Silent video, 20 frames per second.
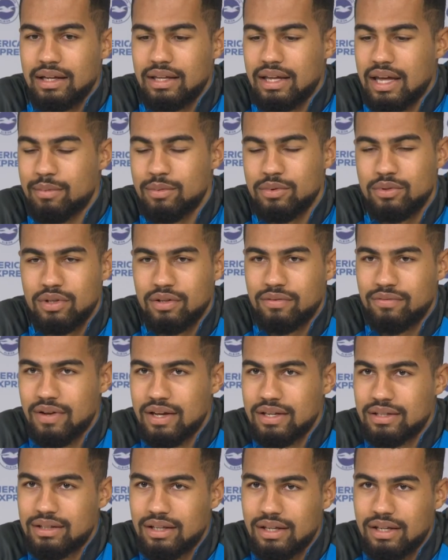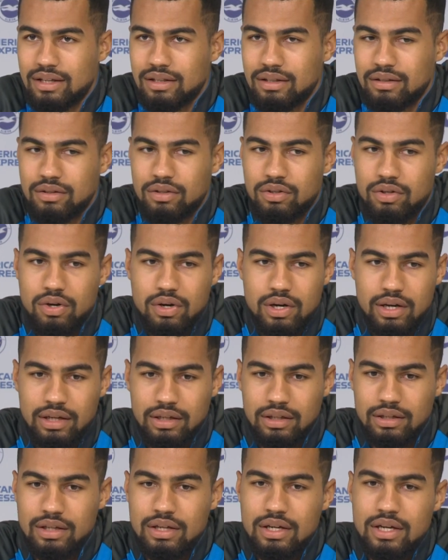I came into the first team,
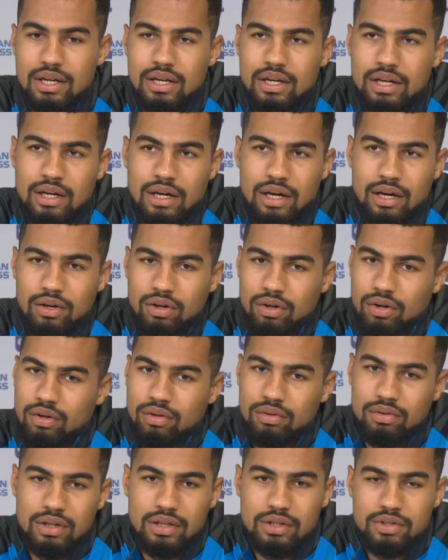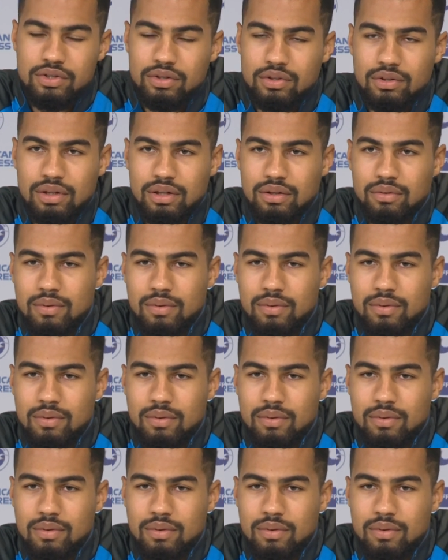going on loan, League 2, League